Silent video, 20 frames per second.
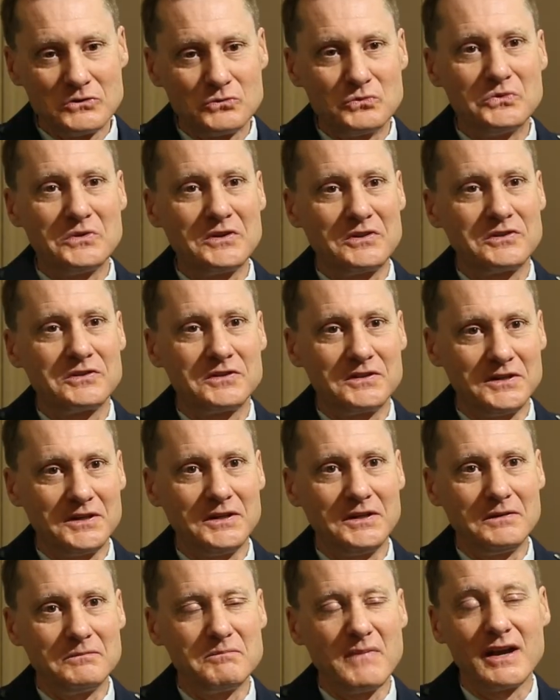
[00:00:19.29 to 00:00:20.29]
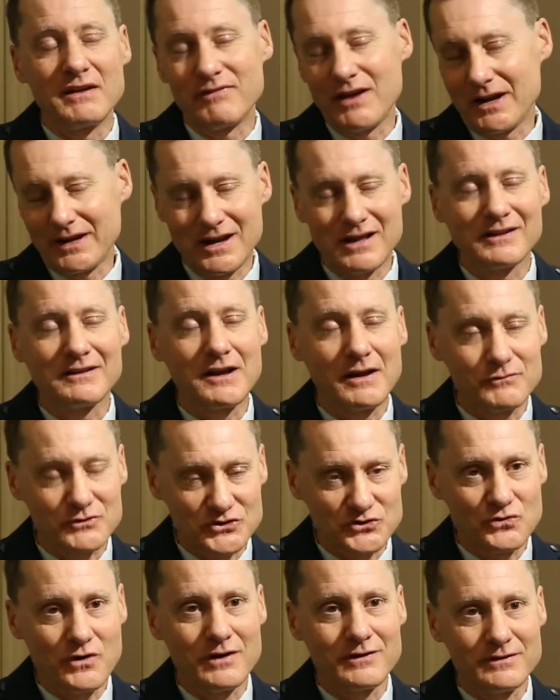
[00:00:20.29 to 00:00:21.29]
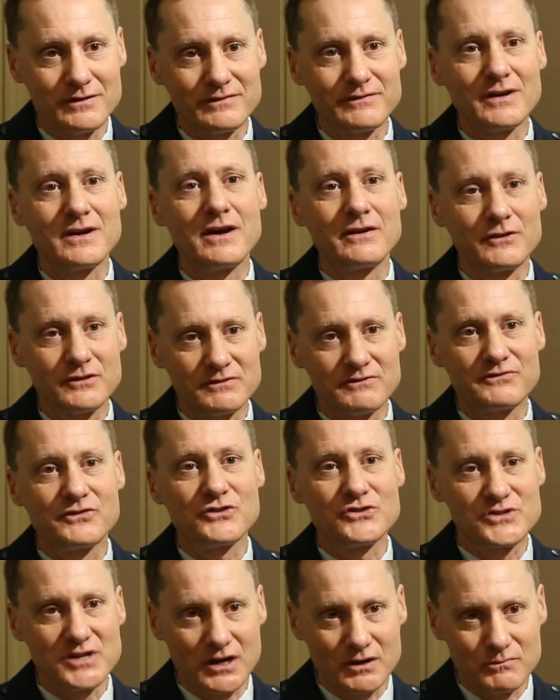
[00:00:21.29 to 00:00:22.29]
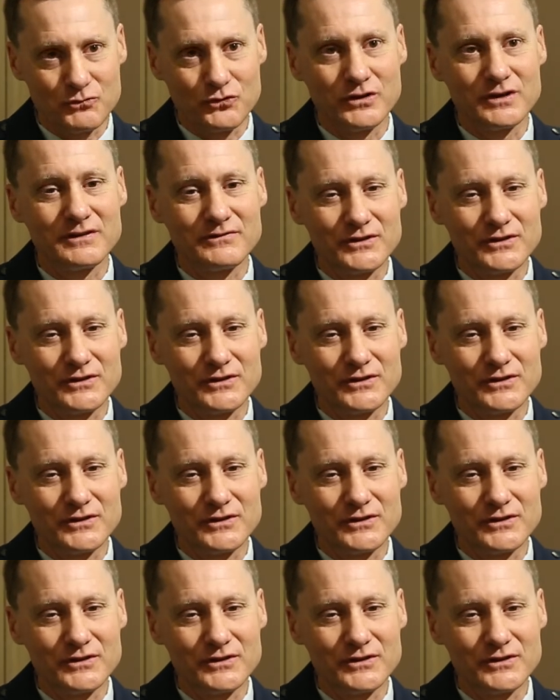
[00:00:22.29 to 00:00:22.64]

with the medevac helicopter squadron of the 101st Airborne